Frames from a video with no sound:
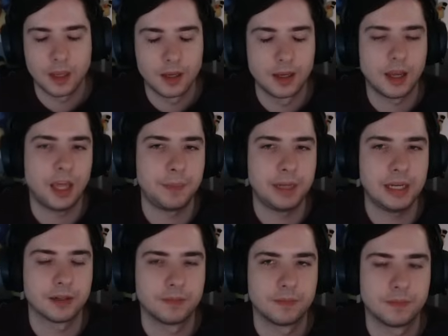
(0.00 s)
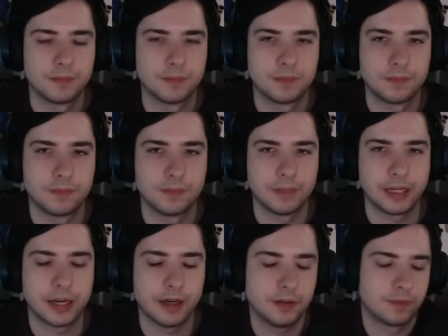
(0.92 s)
I mean,
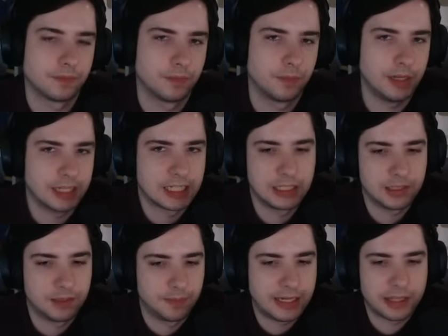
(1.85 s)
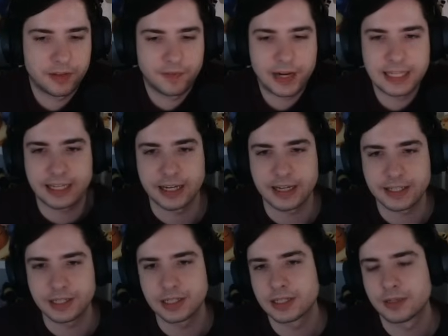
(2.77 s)
yeah, it's better than Vice
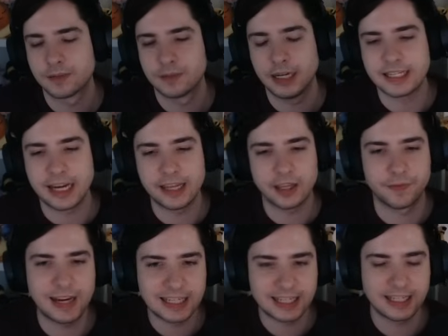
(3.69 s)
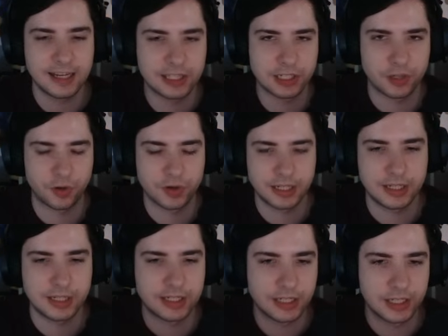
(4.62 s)
Glasses. It's either Vice Glasses, Curse
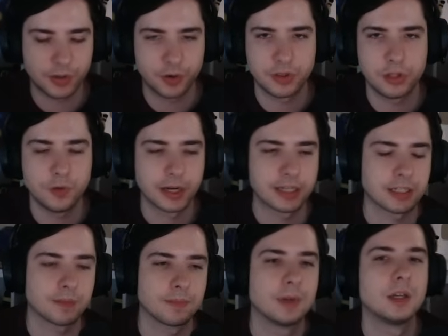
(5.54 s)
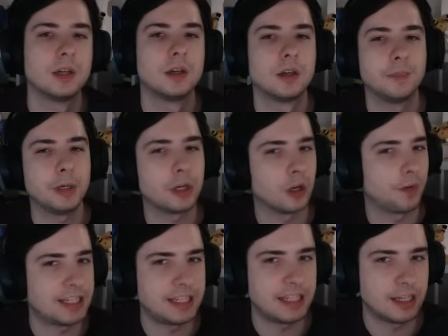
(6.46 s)
Instance, or the new item. We can
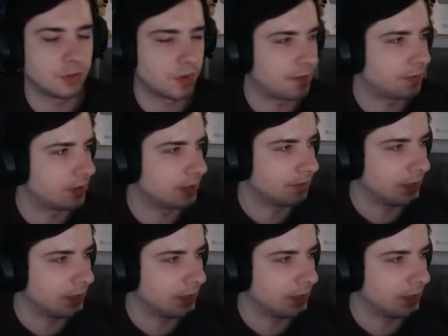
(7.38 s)
always see in draft, we can